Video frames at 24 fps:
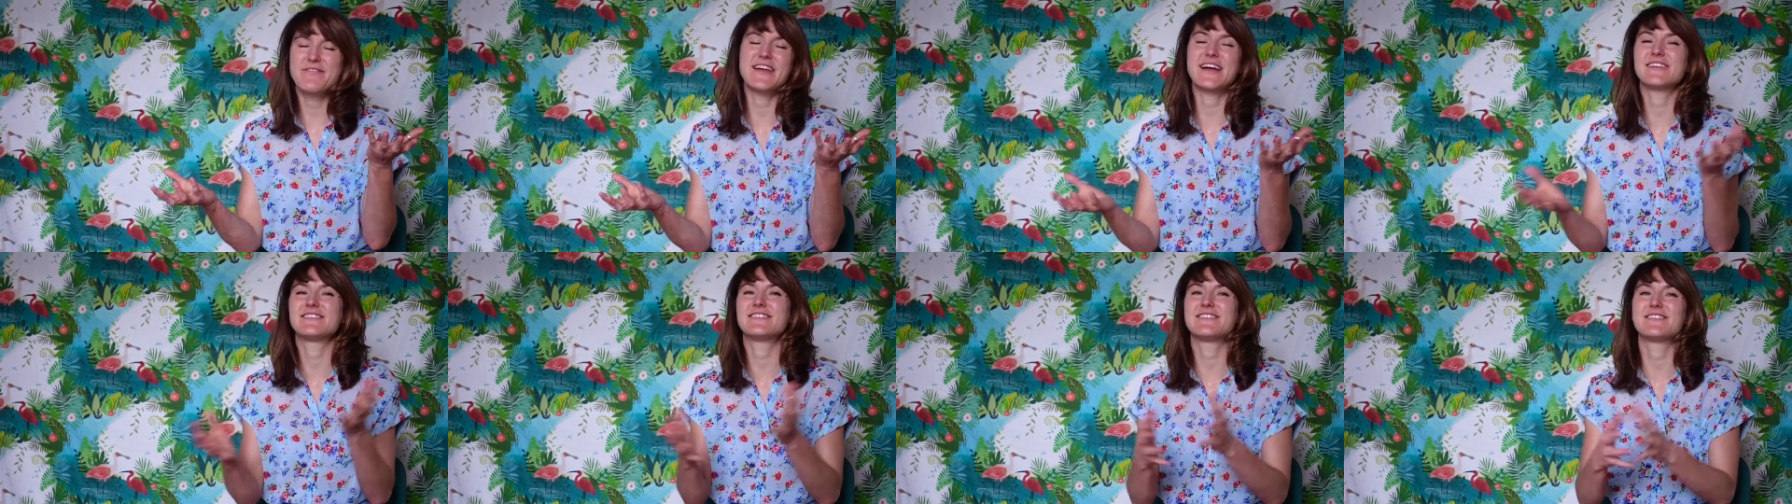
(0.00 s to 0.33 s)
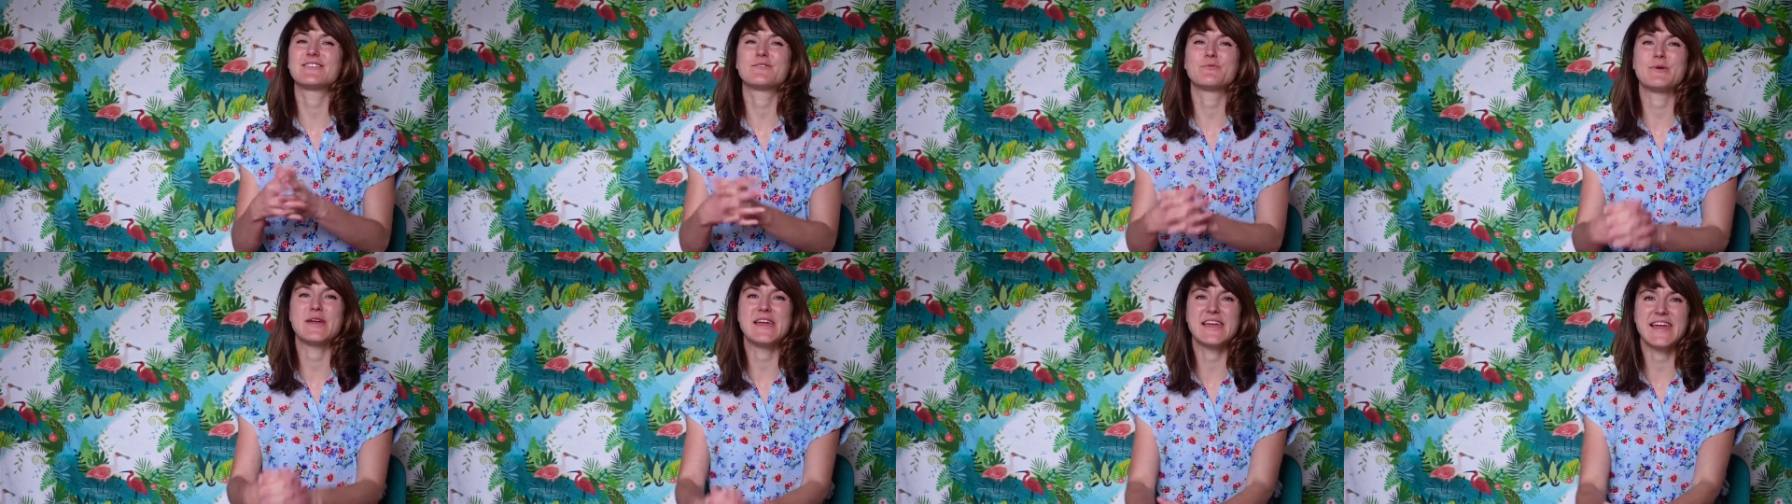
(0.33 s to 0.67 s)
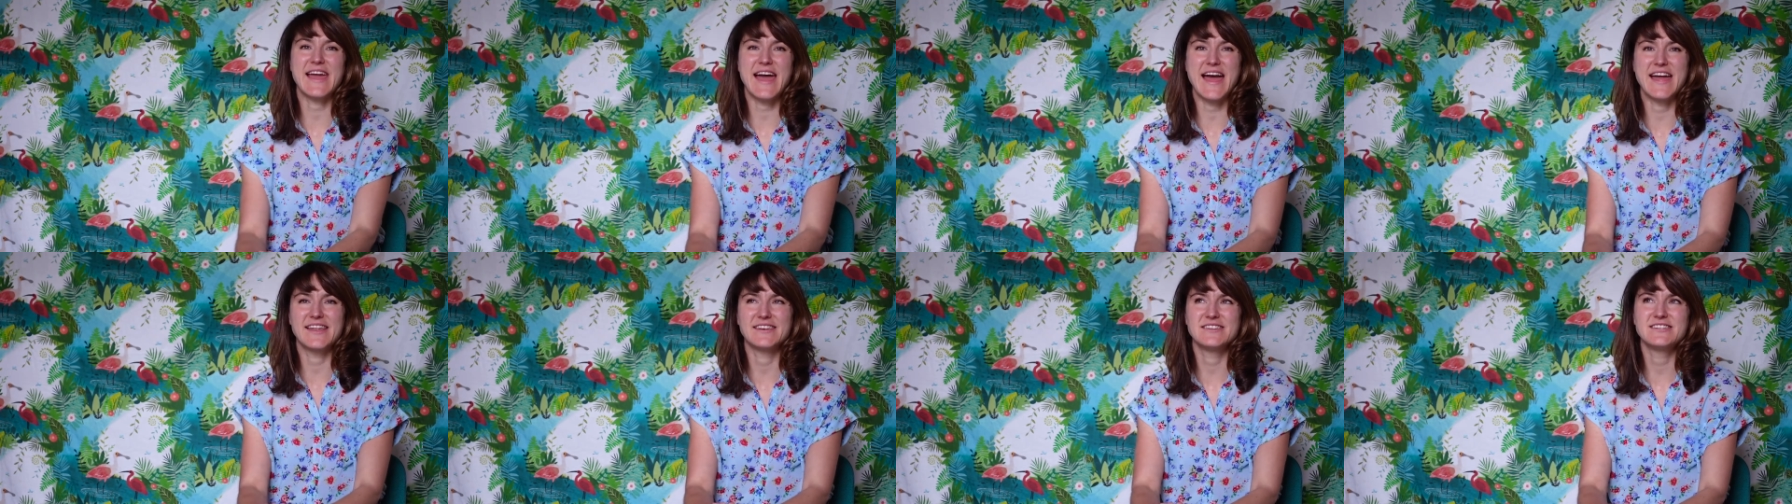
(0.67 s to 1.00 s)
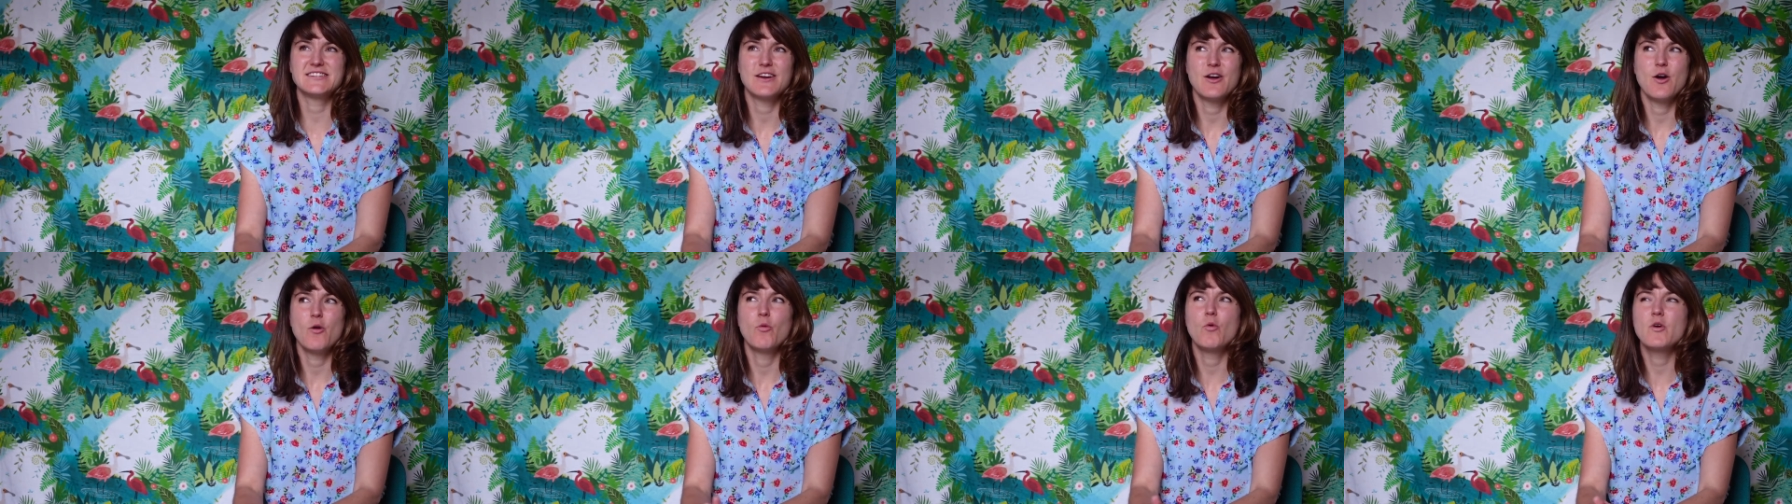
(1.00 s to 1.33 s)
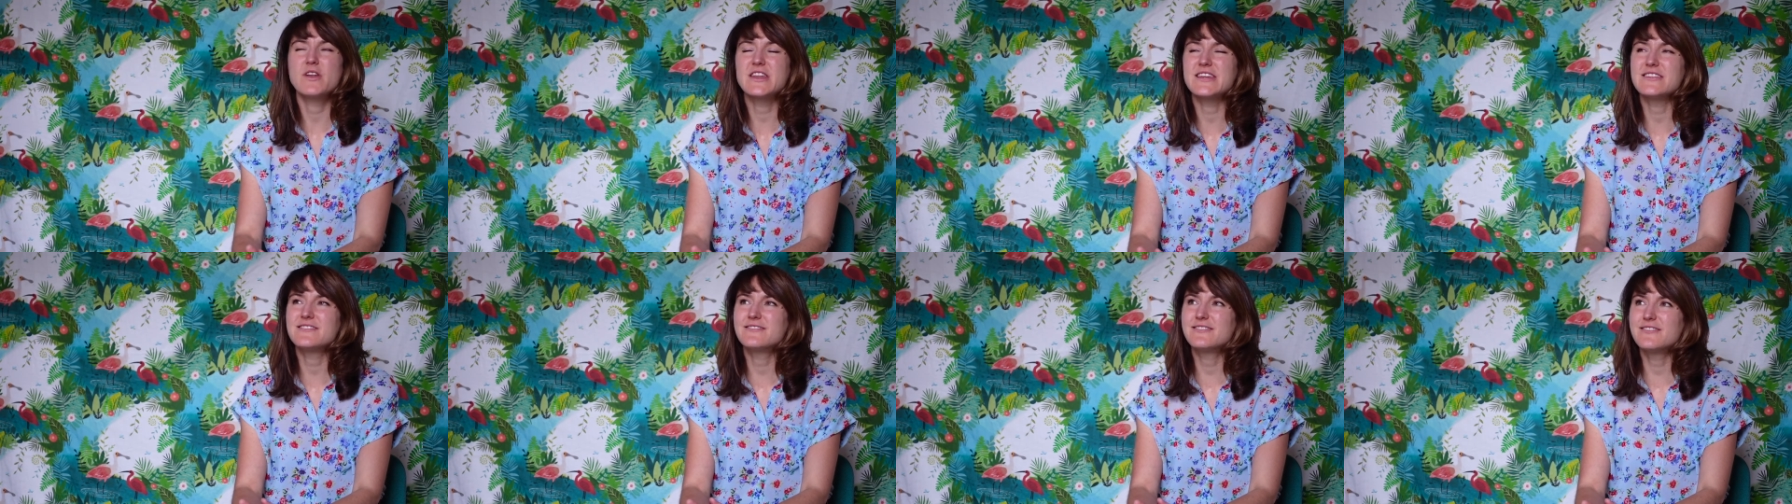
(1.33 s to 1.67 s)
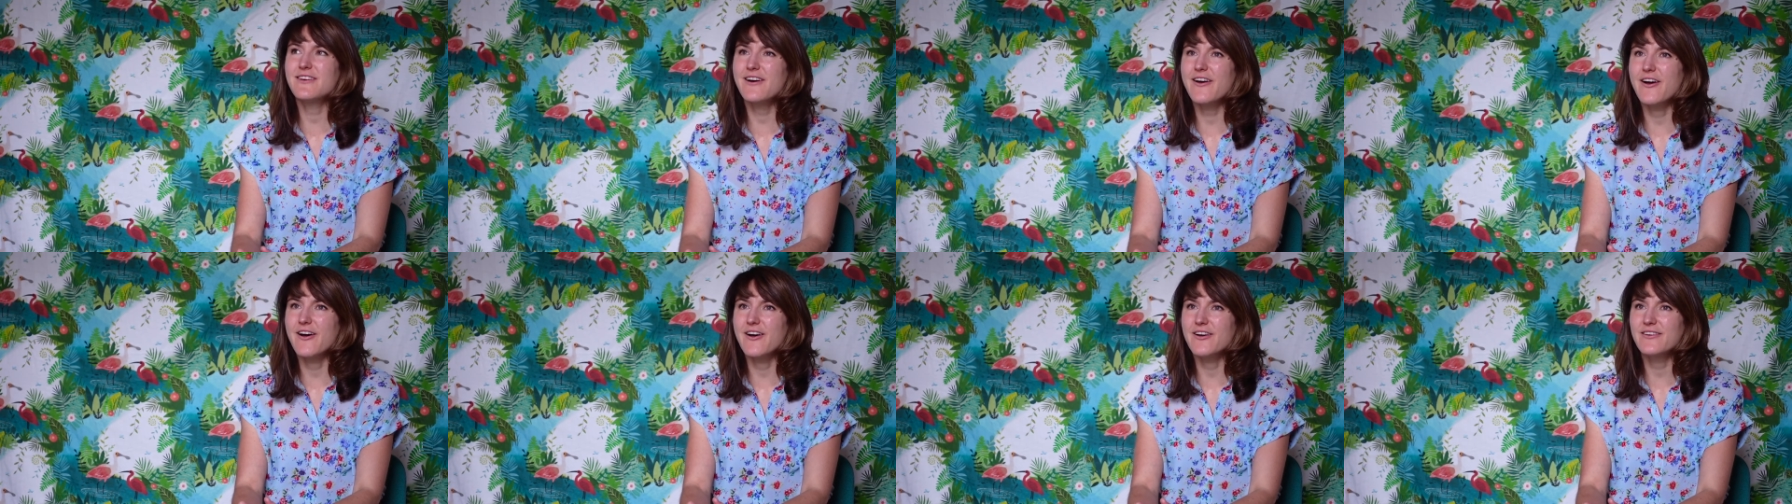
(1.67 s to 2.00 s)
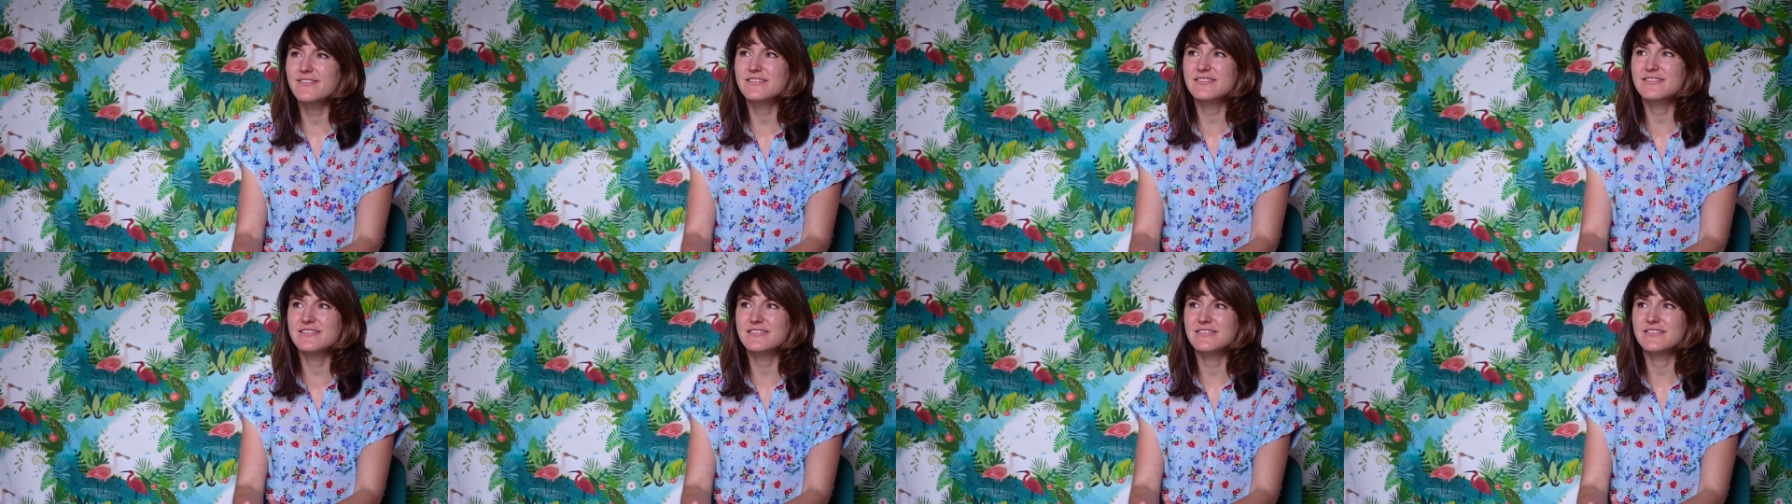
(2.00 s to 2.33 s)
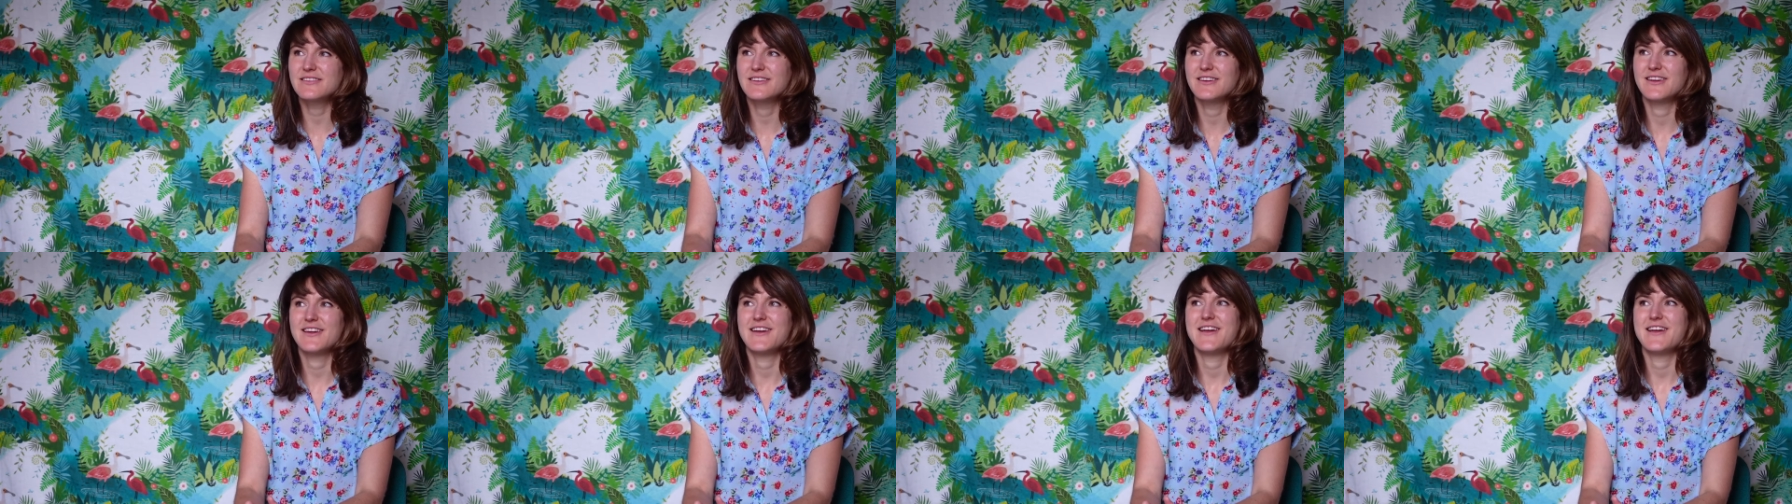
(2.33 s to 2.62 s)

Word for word: that at the weekend, what it does